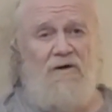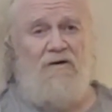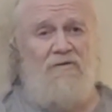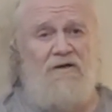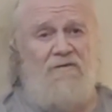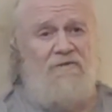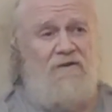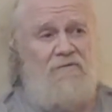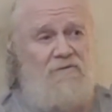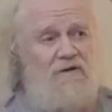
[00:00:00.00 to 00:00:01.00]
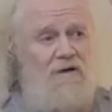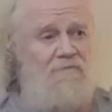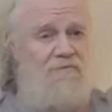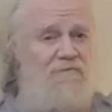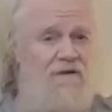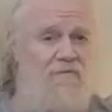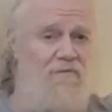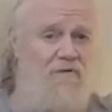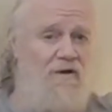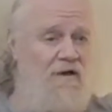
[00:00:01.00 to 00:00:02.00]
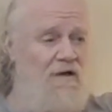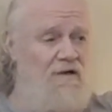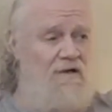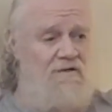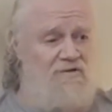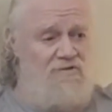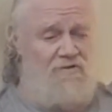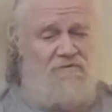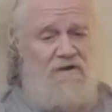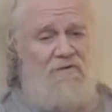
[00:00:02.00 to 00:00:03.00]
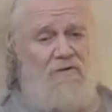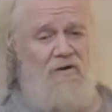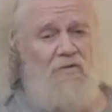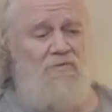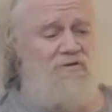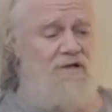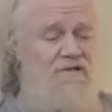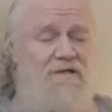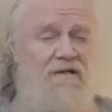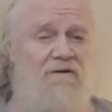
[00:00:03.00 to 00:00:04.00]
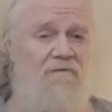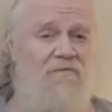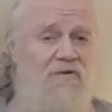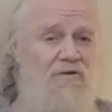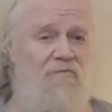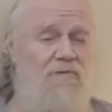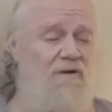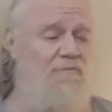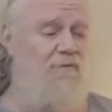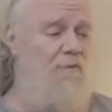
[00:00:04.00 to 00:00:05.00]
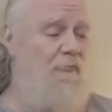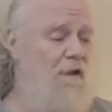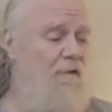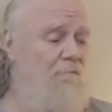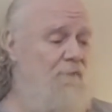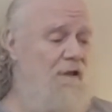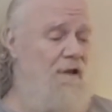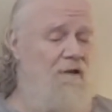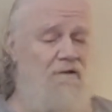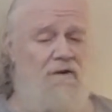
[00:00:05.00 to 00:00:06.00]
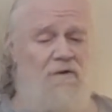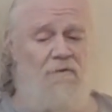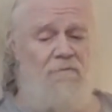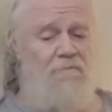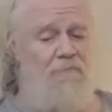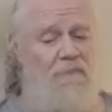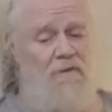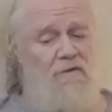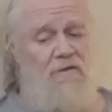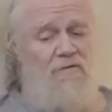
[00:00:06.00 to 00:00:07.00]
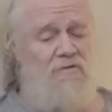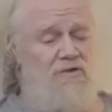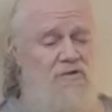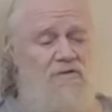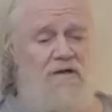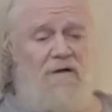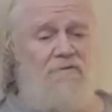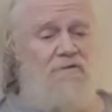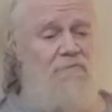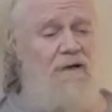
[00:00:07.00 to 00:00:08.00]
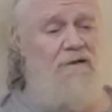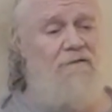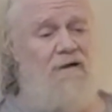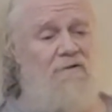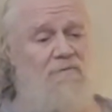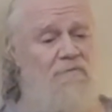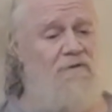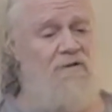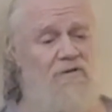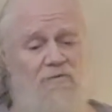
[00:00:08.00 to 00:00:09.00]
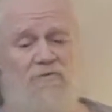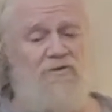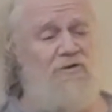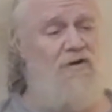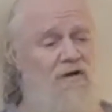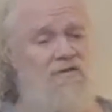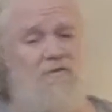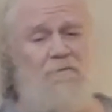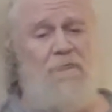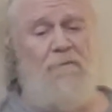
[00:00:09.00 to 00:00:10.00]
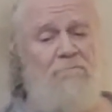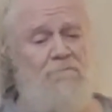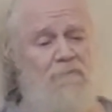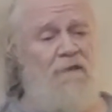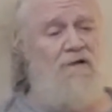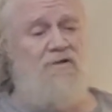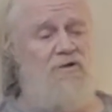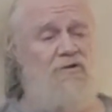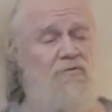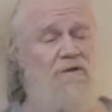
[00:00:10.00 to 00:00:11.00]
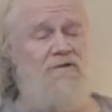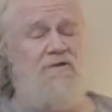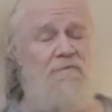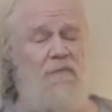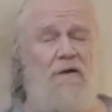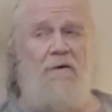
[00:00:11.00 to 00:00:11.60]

I don't care if they were cops, or if they were gangsters, or if they were homeless. I stand up for good people, and there's good cops and bad cops, but the good ones are awesome. I sure do miss them.